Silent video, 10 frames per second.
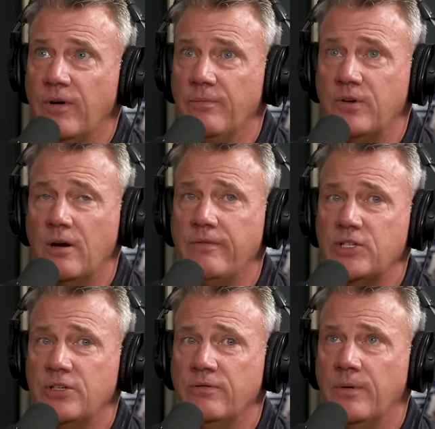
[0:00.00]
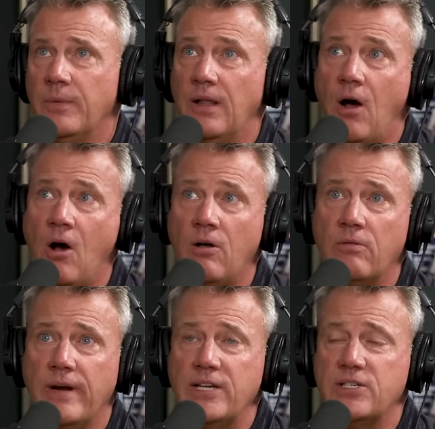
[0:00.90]
from Dirt Vision, from
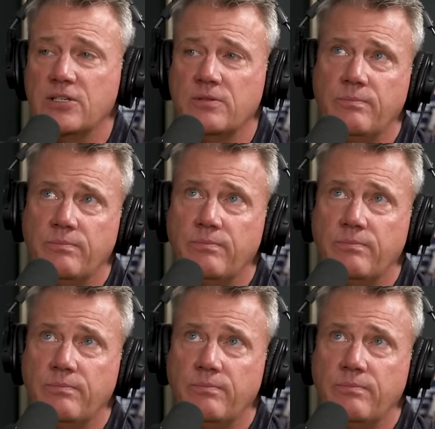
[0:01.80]
all races